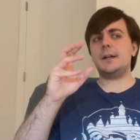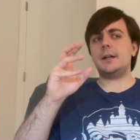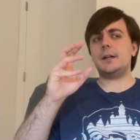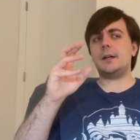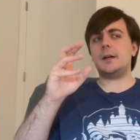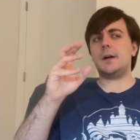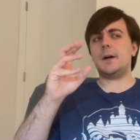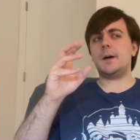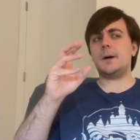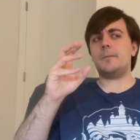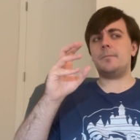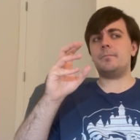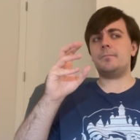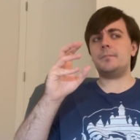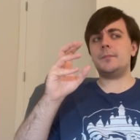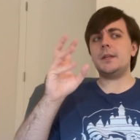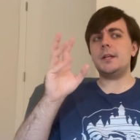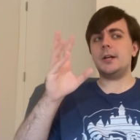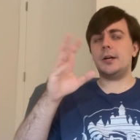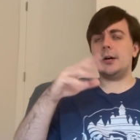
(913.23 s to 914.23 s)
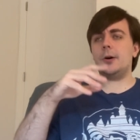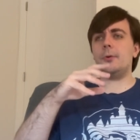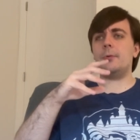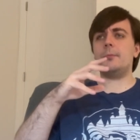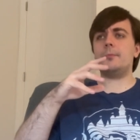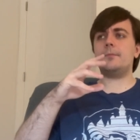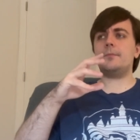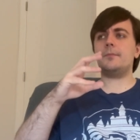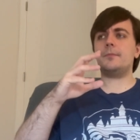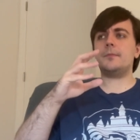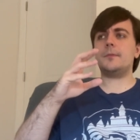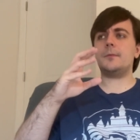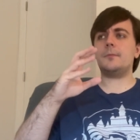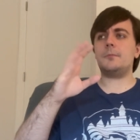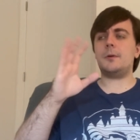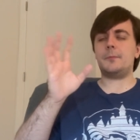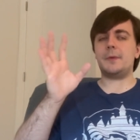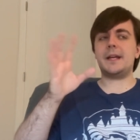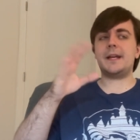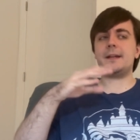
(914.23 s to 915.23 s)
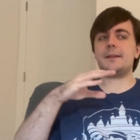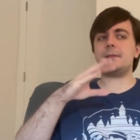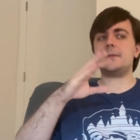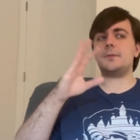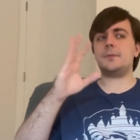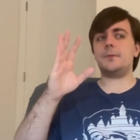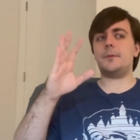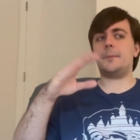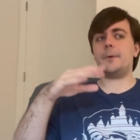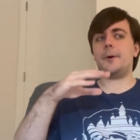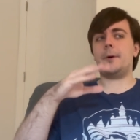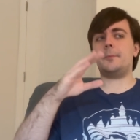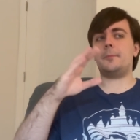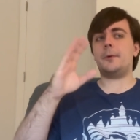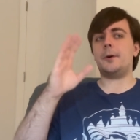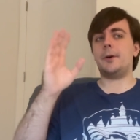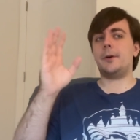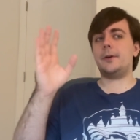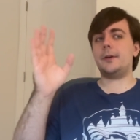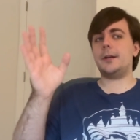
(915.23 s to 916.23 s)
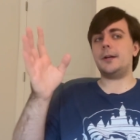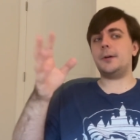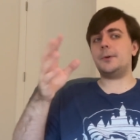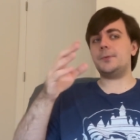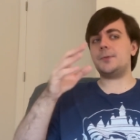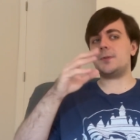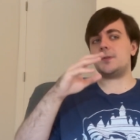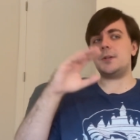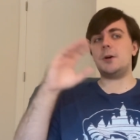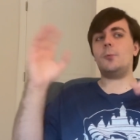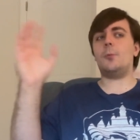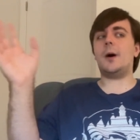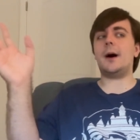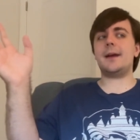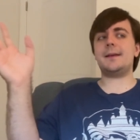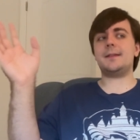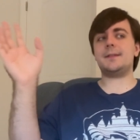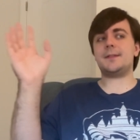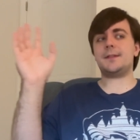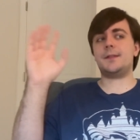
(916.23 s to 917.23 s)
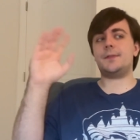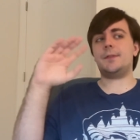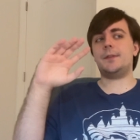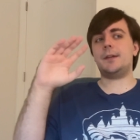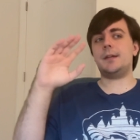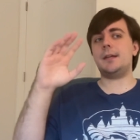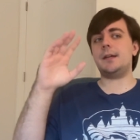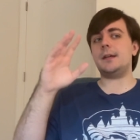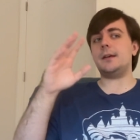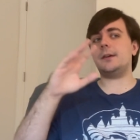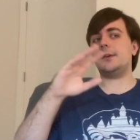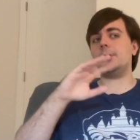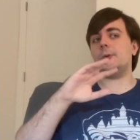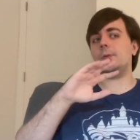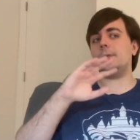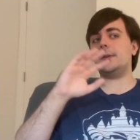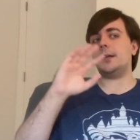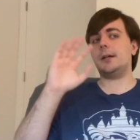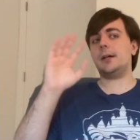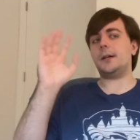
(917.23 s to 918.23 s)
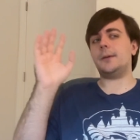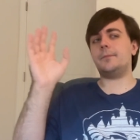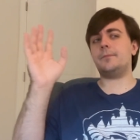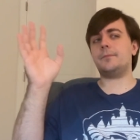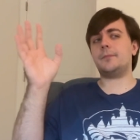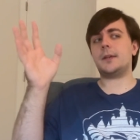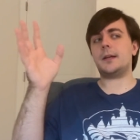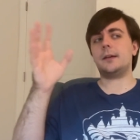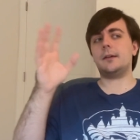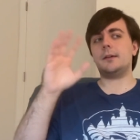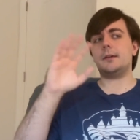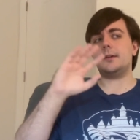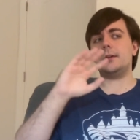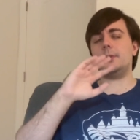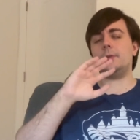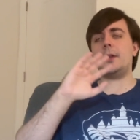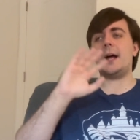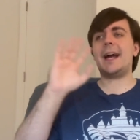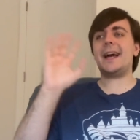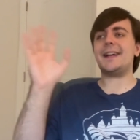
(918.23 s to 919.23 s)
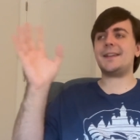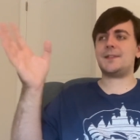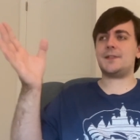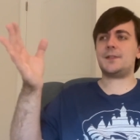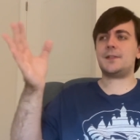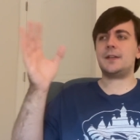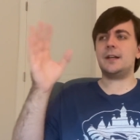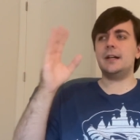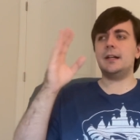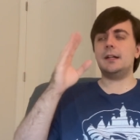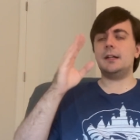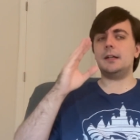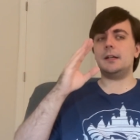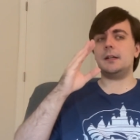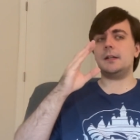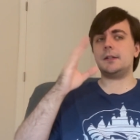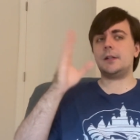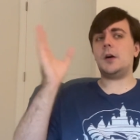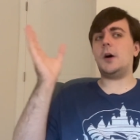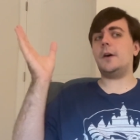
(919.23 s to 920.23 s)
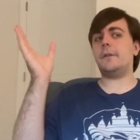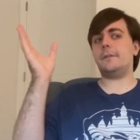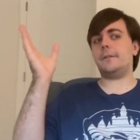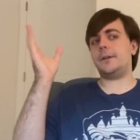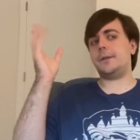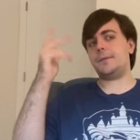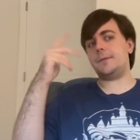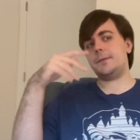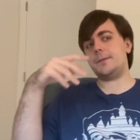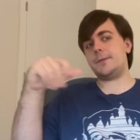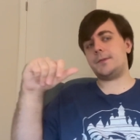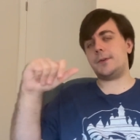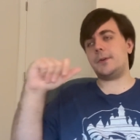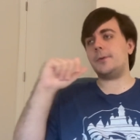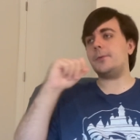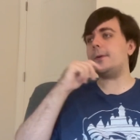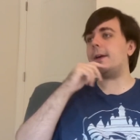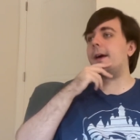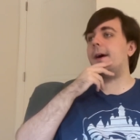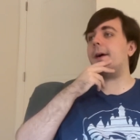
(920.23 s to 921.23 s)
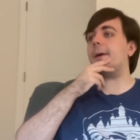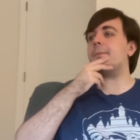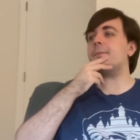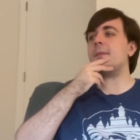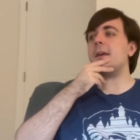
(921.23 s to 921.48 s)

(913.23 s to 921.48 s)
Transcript: Um, you know, when we get to the part where, you know, Snow White is in the gl um, glass uh, coffin. So, yeah.